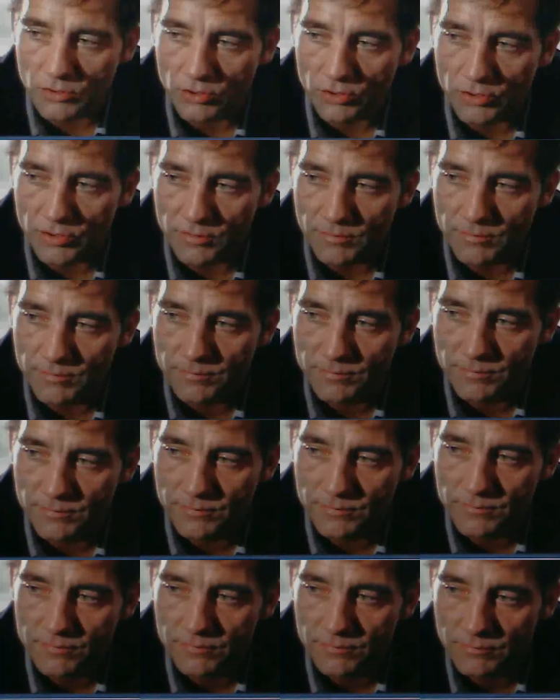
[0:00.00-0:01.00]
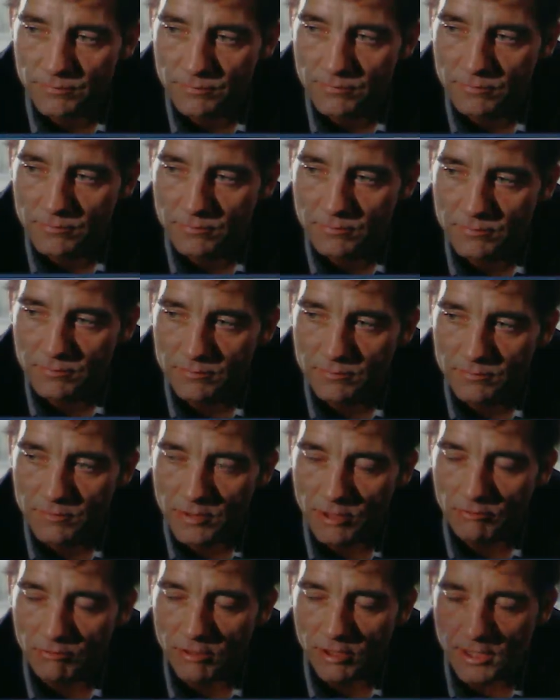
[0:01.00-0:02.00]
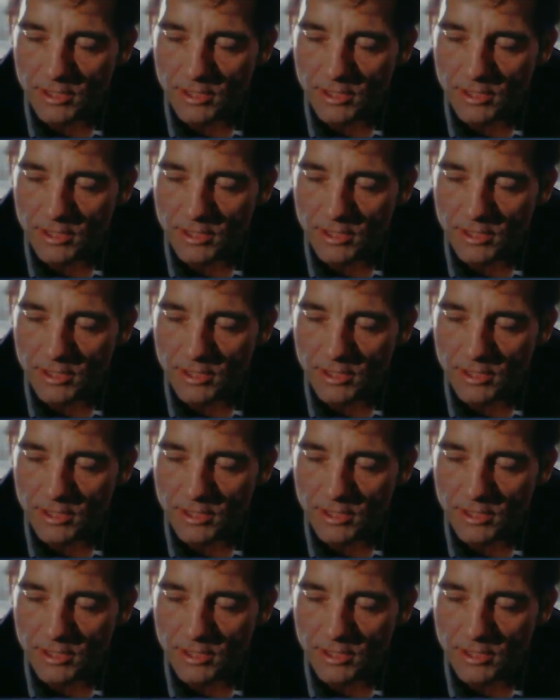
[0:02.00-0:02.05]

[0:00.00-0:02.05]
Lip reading: impact that this issue is